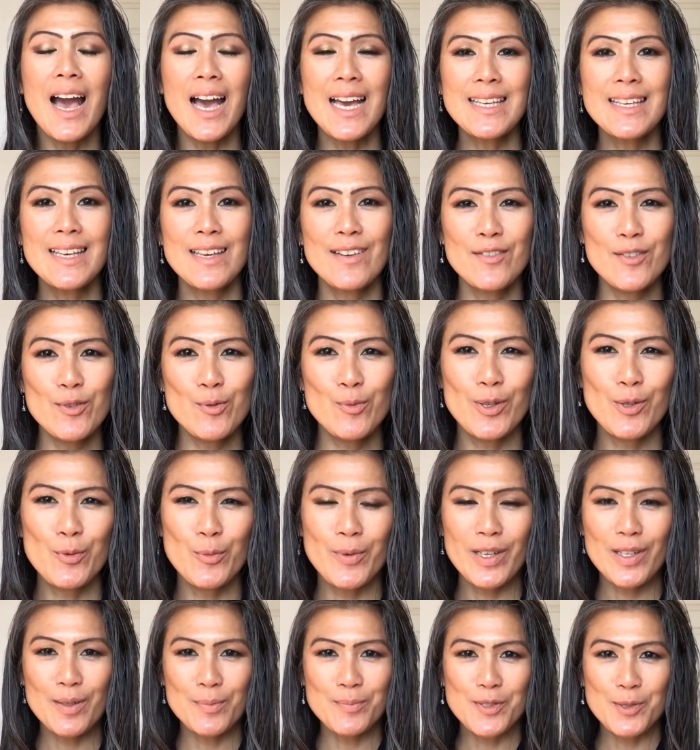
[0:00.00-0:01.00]
Hi
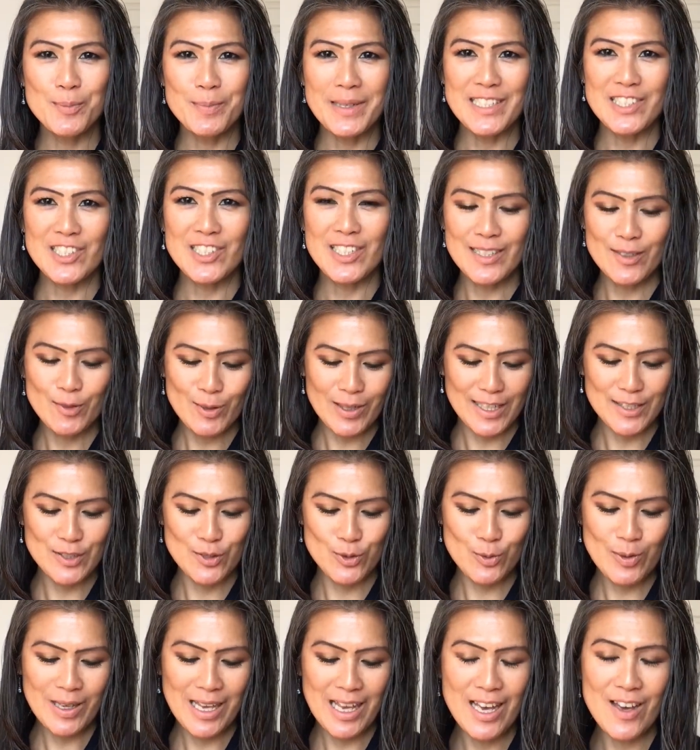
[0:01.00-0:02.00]
everyone, welcome to my channel. I
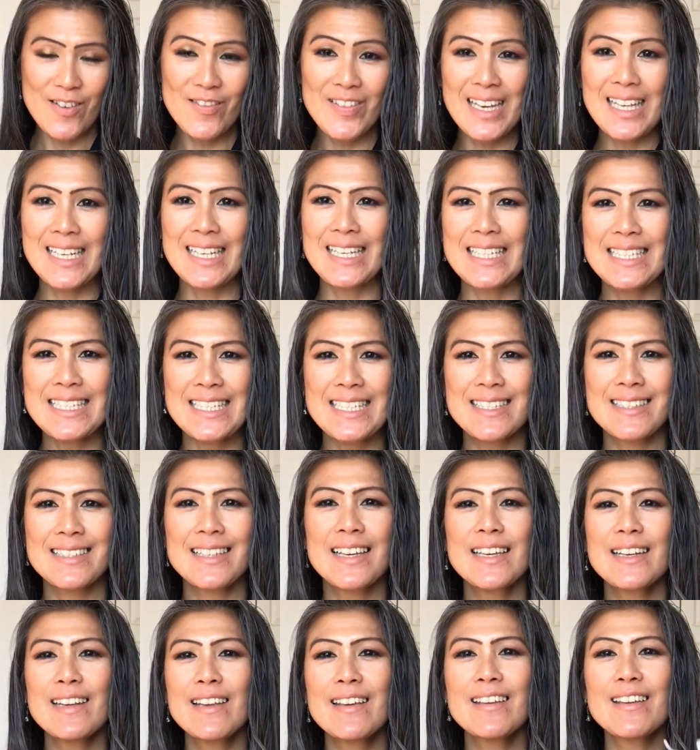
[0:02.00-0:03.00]
do have an
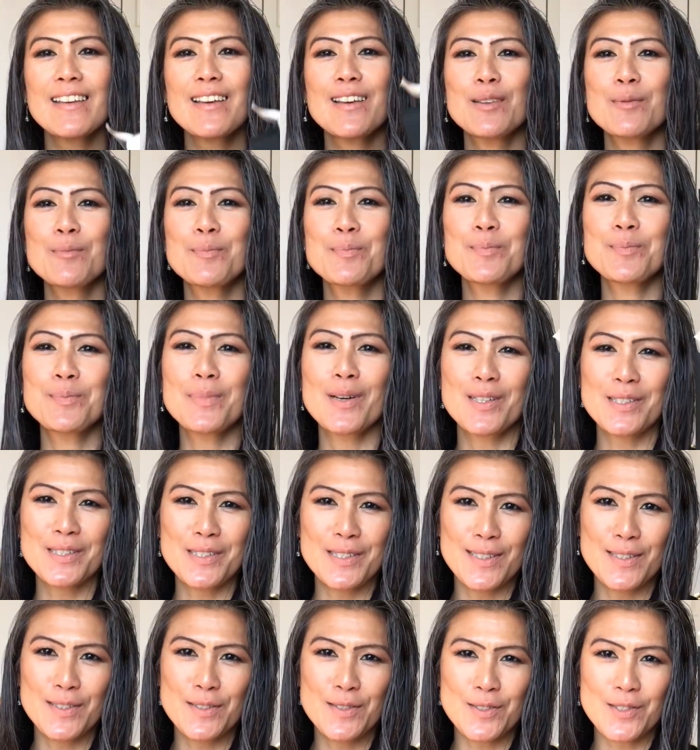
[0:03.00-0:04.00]
exciting
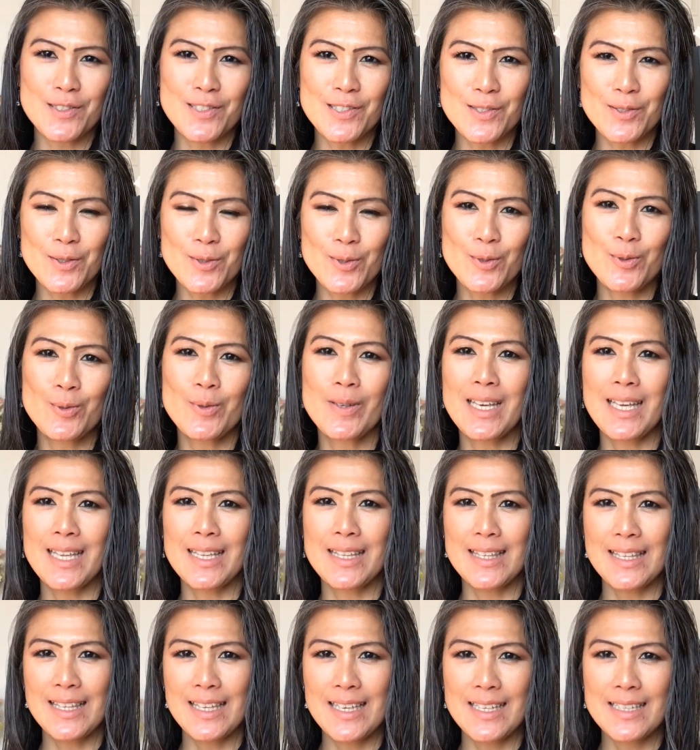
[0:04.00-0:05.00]
unboxing to show you,
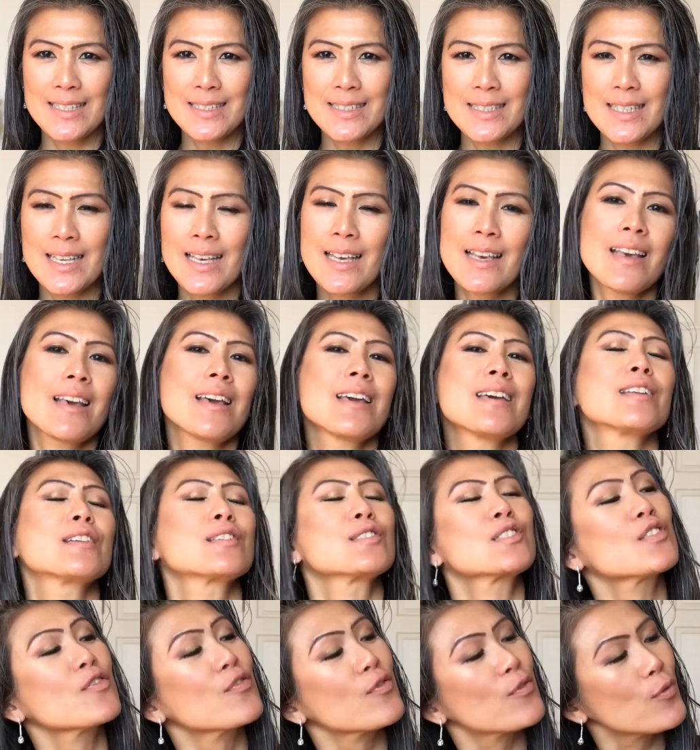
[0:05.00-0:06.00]
and yes,
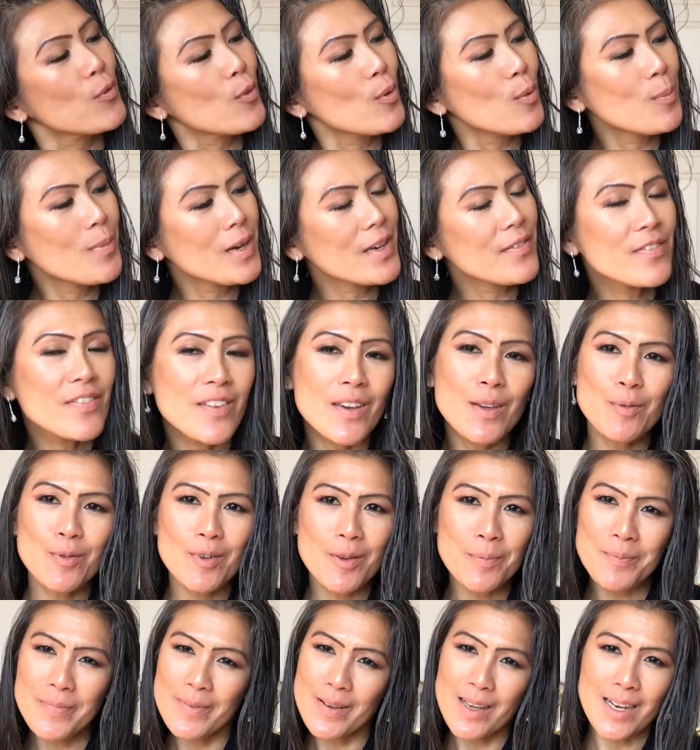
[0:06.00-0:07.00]
it is for my
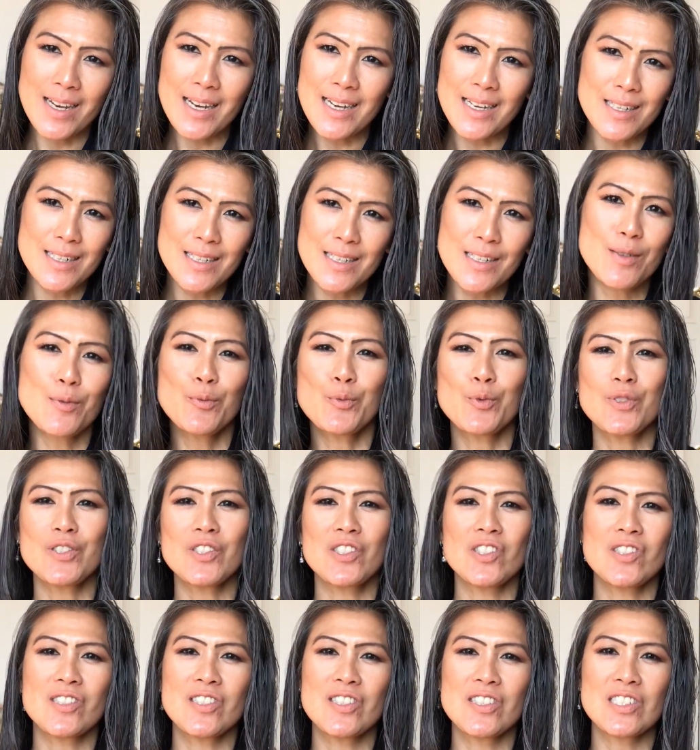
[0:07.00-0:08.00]
favorite brand,
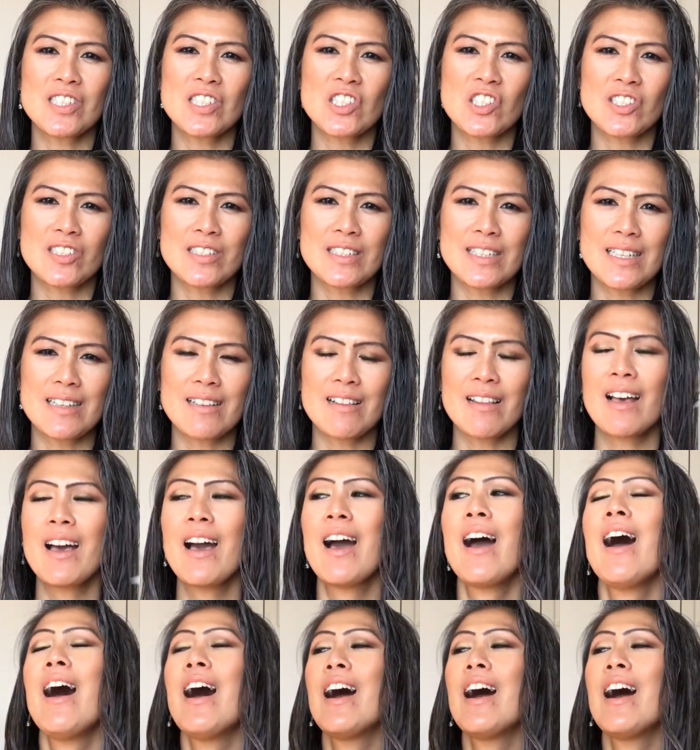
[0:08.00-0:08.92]
which is Chanel.